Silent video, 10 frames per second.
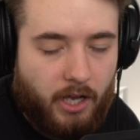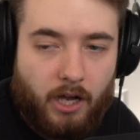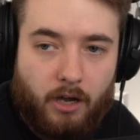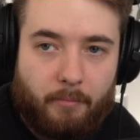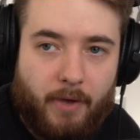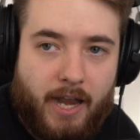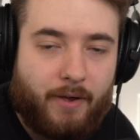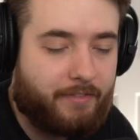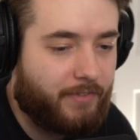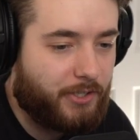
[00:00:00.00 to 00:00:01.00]
Um,
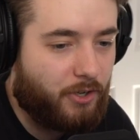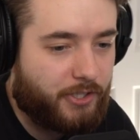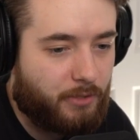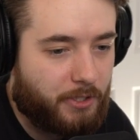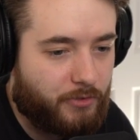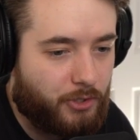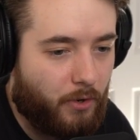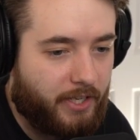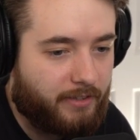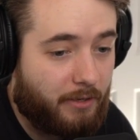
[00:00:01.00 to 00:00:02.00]
anyway, thank you guys so much for
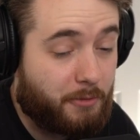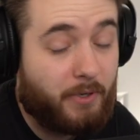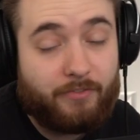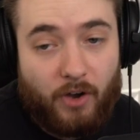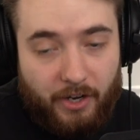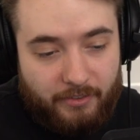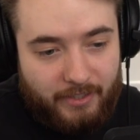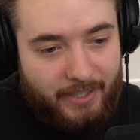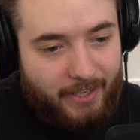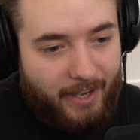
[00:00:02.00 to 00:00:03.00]
joining. That was a bit of fun,
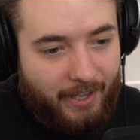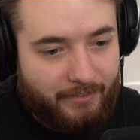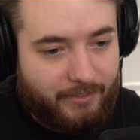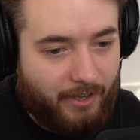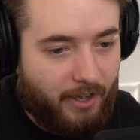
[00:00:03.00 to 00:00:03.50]
and...